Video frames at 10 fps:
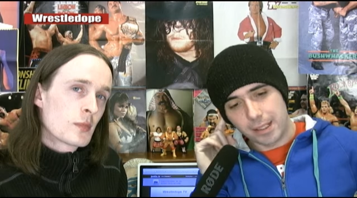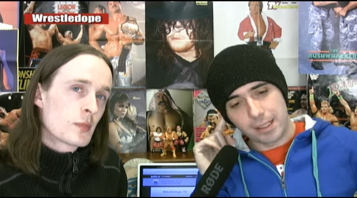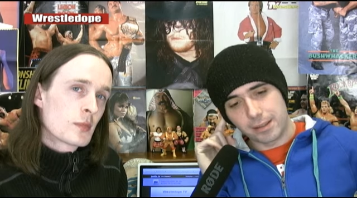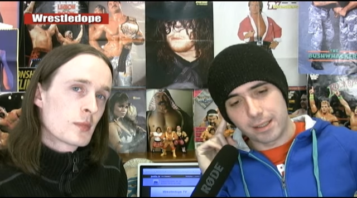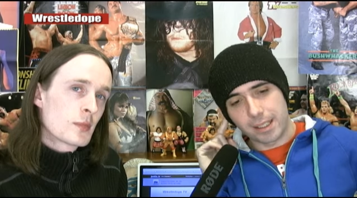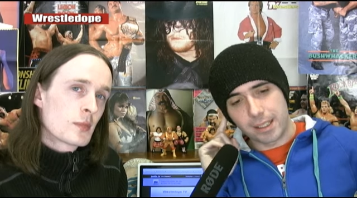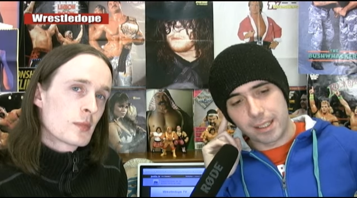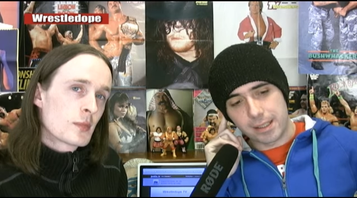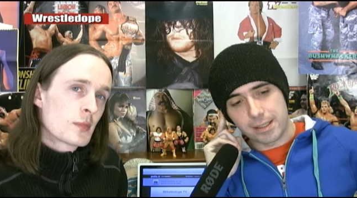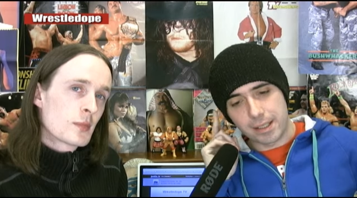Speaker 1: I don't think
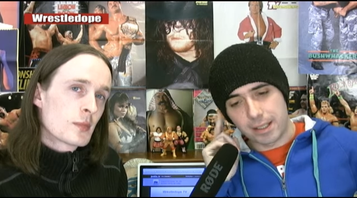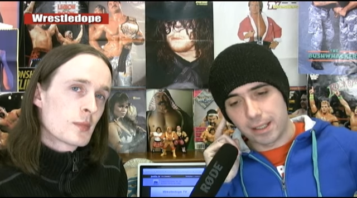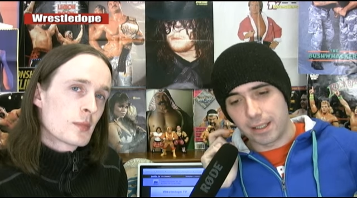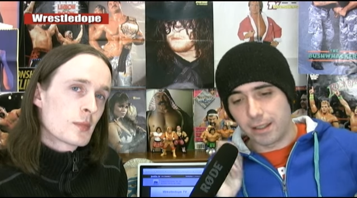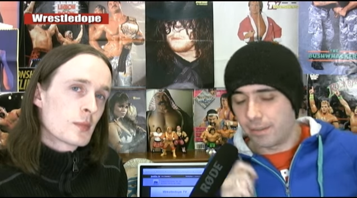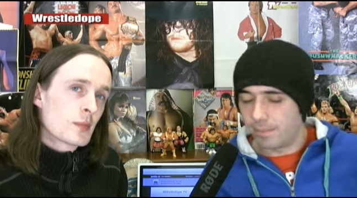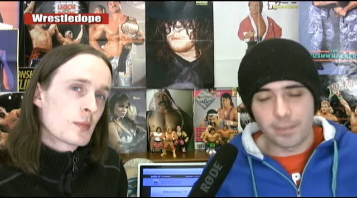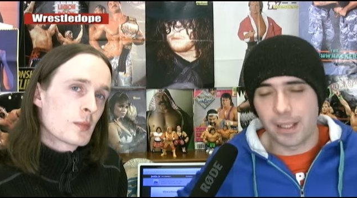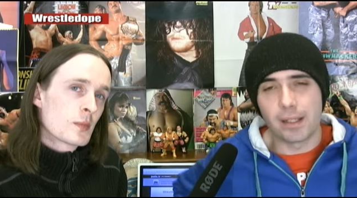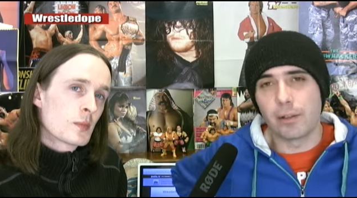he's uh, he,
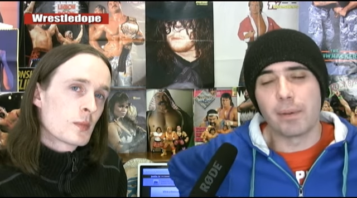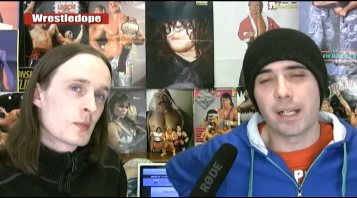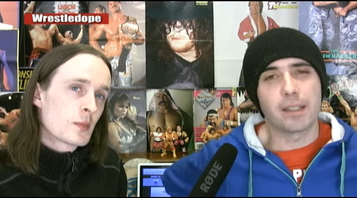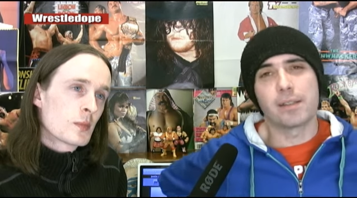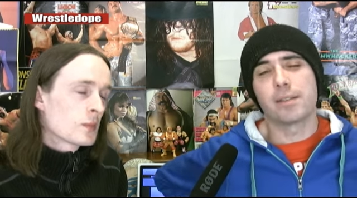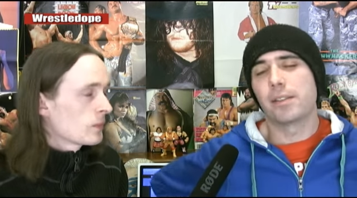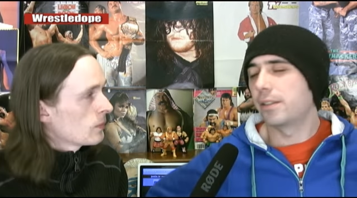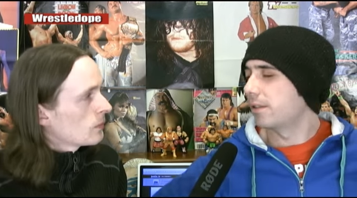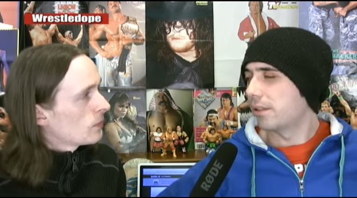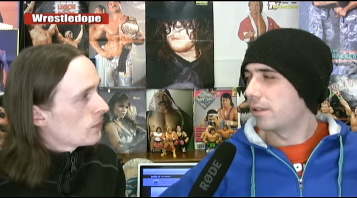he'll go back
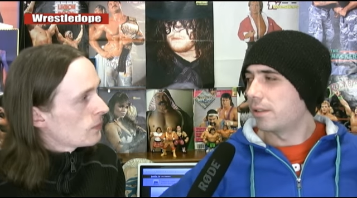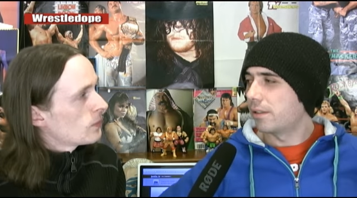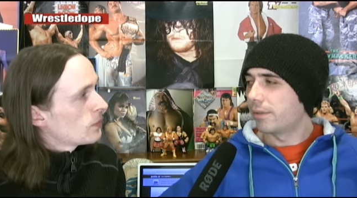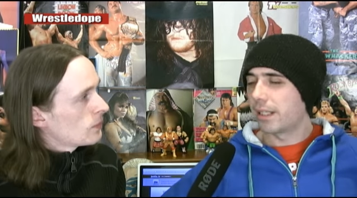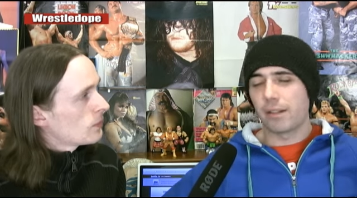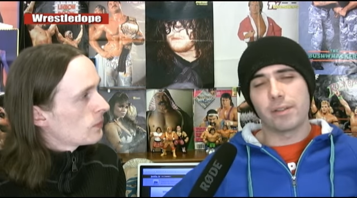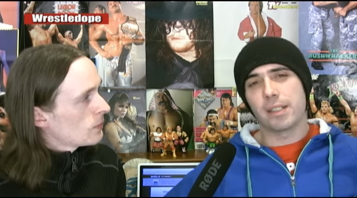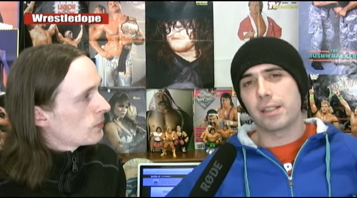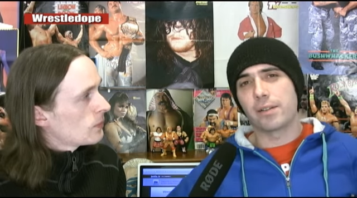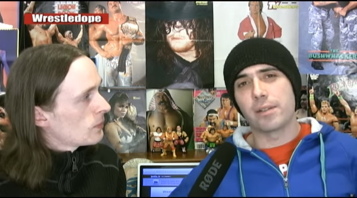to to the ring. I
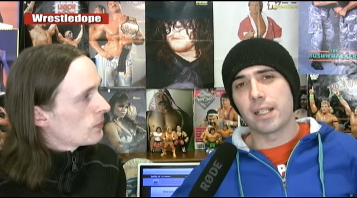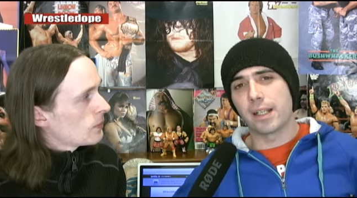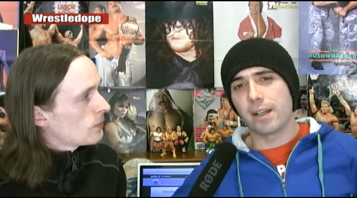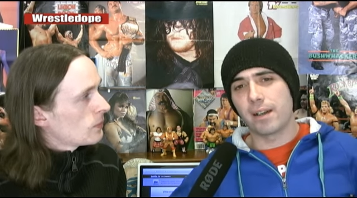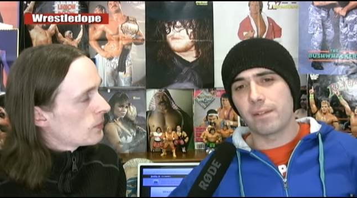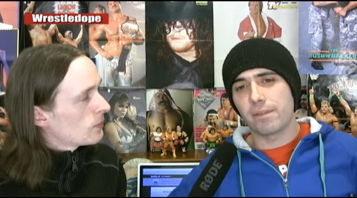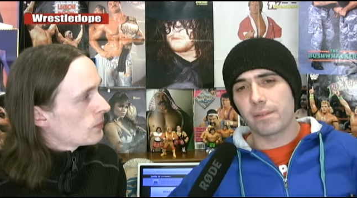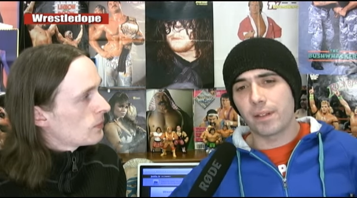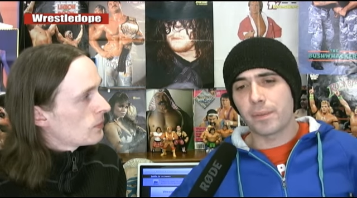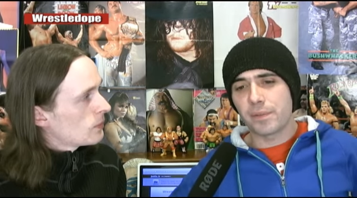really don't, and I, I
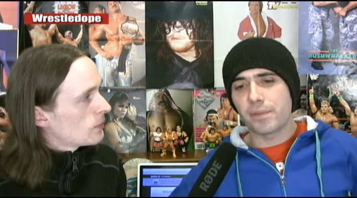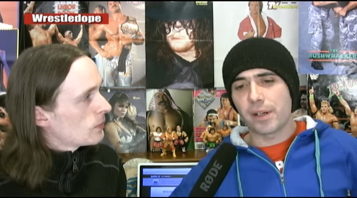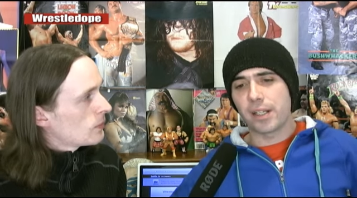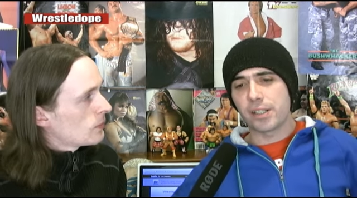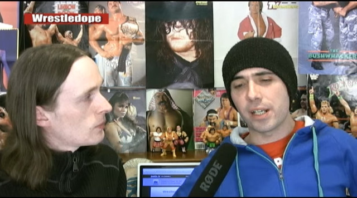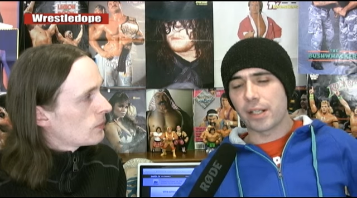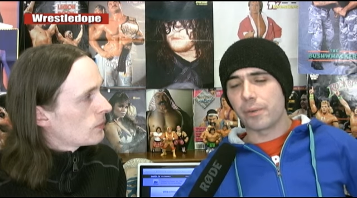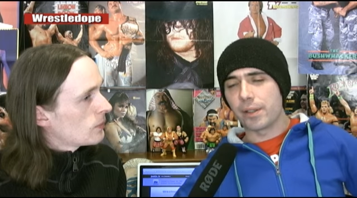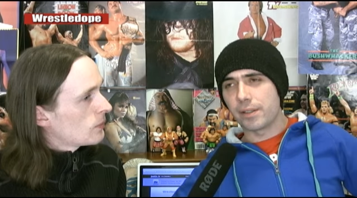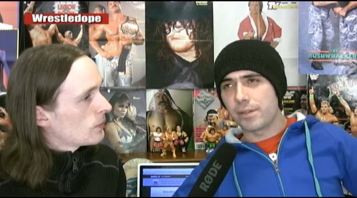thought it was fairly
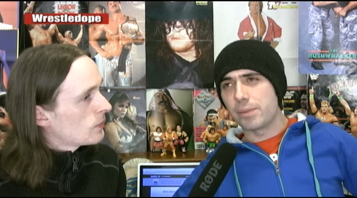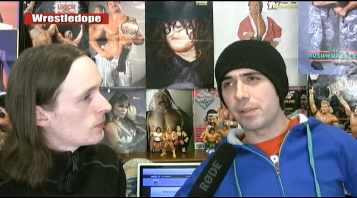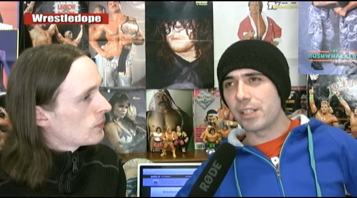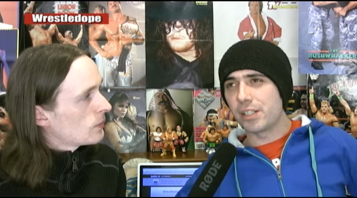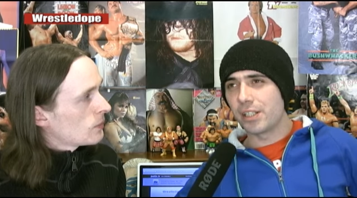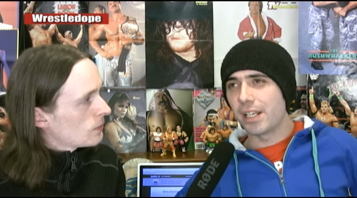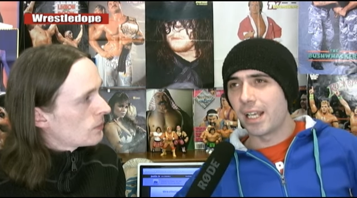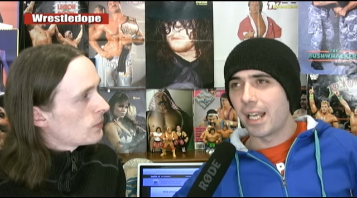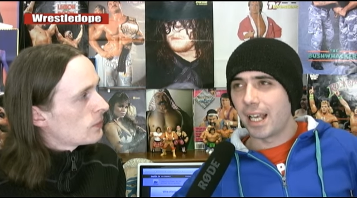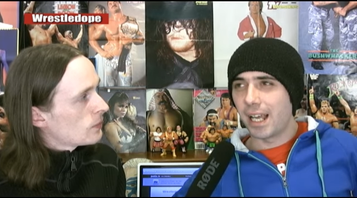genuine speech,
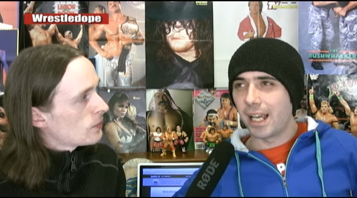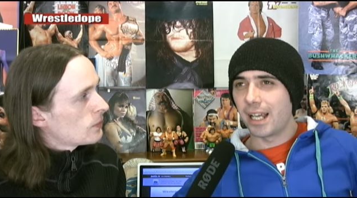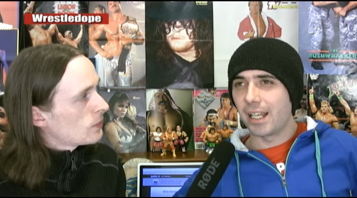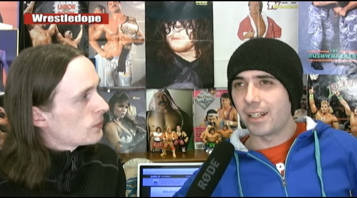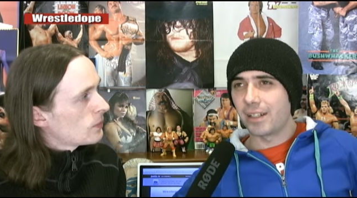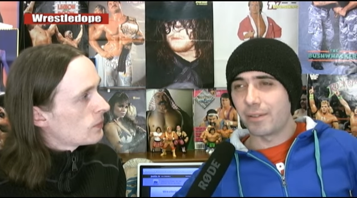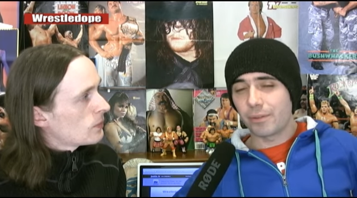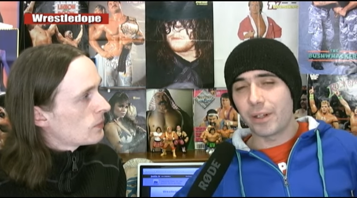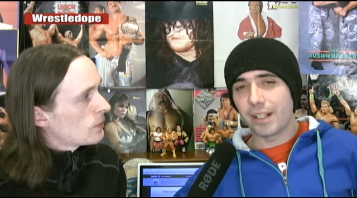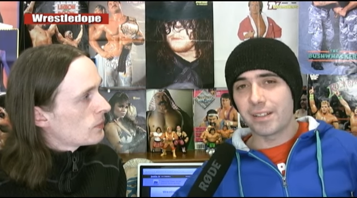and
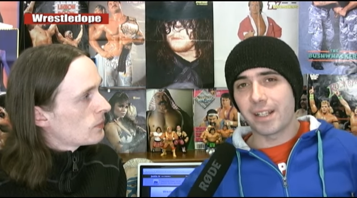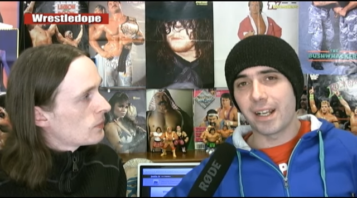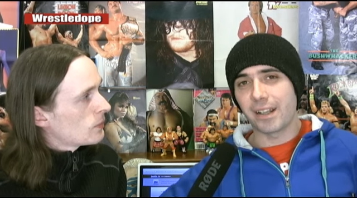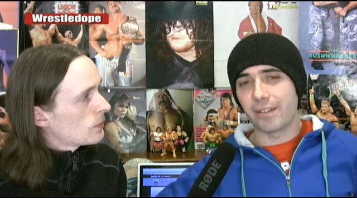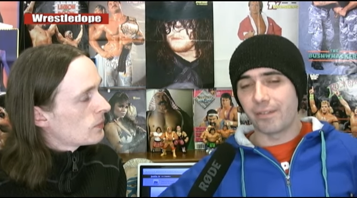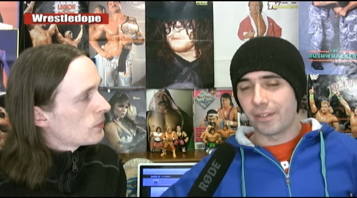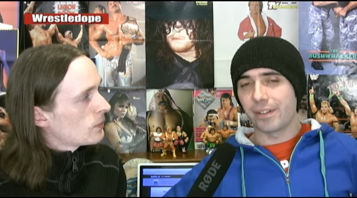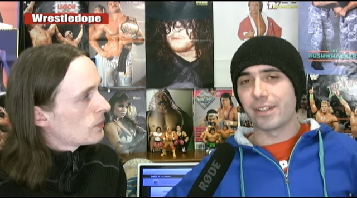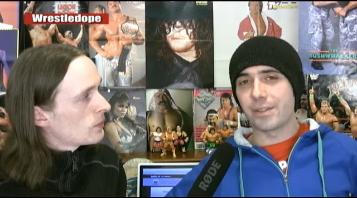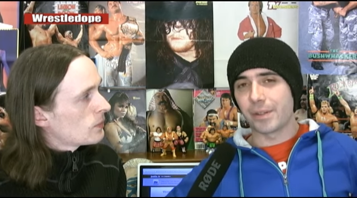quite entertaining and
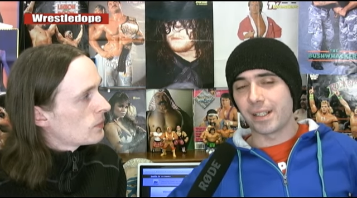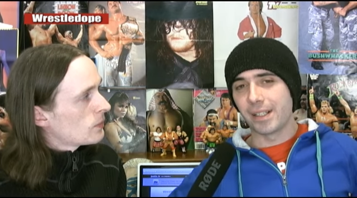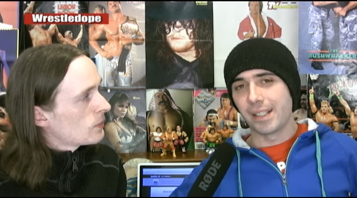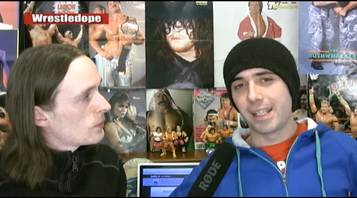funny as well.